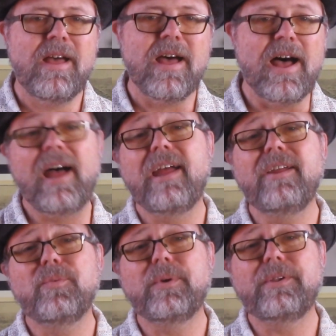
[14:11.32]

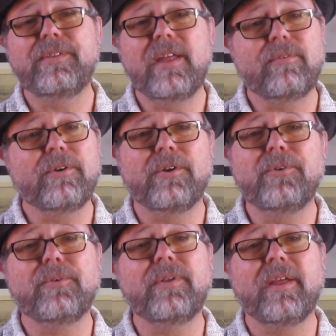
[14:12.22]
I will never
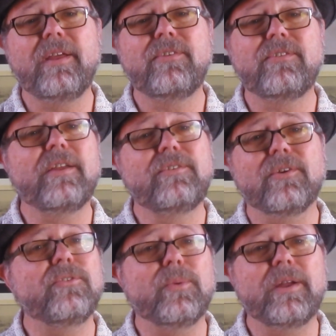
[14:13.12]
own a
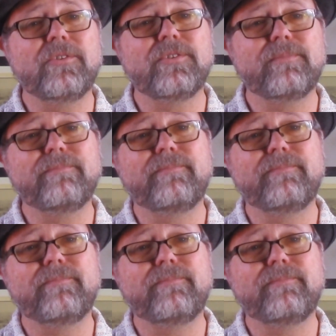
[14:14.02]
Santos watch.